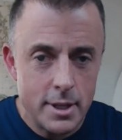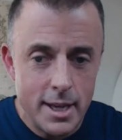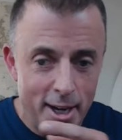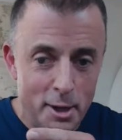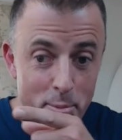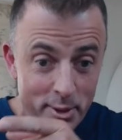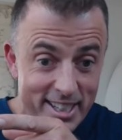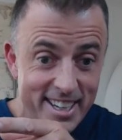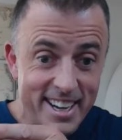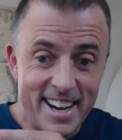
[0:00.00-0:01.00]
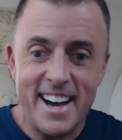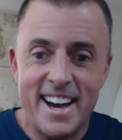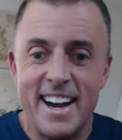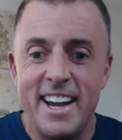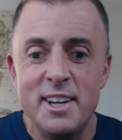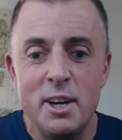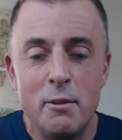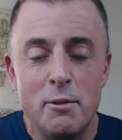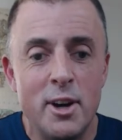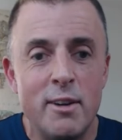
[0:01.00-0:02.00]
the unblinking eye
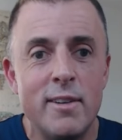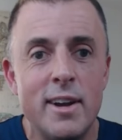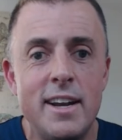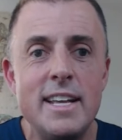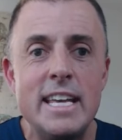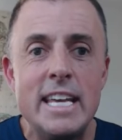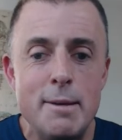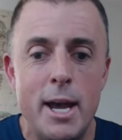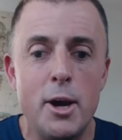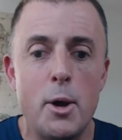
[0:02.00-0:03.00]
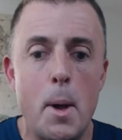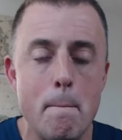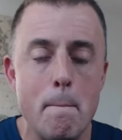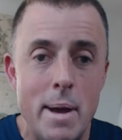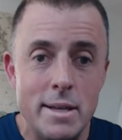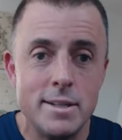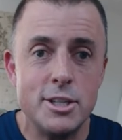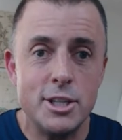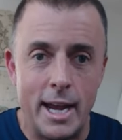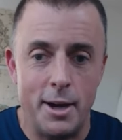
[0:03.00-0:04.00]
of your unread email
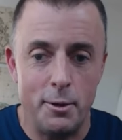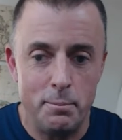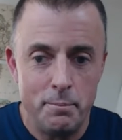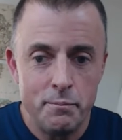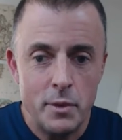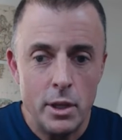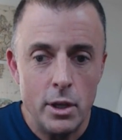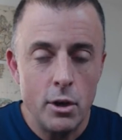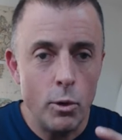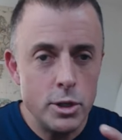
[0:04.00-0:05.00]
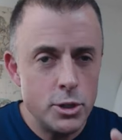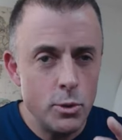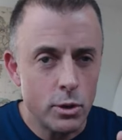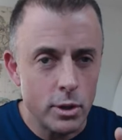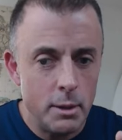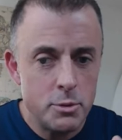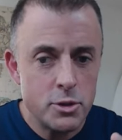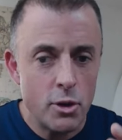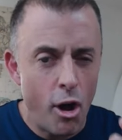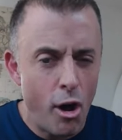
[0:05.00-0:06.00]
message count, once you
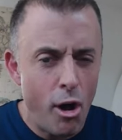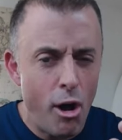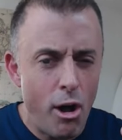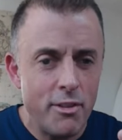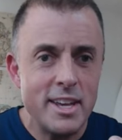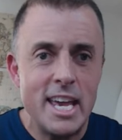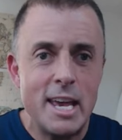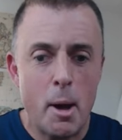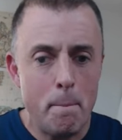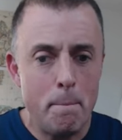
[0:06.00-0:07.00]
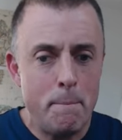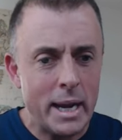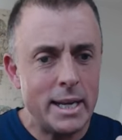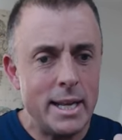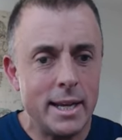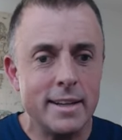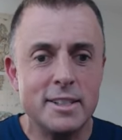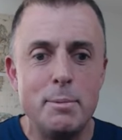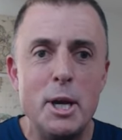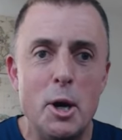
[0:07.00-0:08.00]
glimpse all the email beckoning
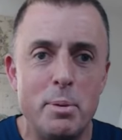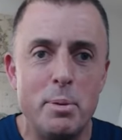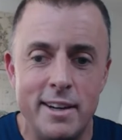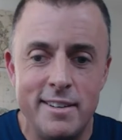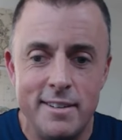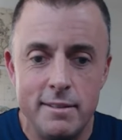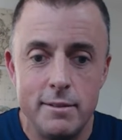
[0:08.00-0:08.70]
to be opened,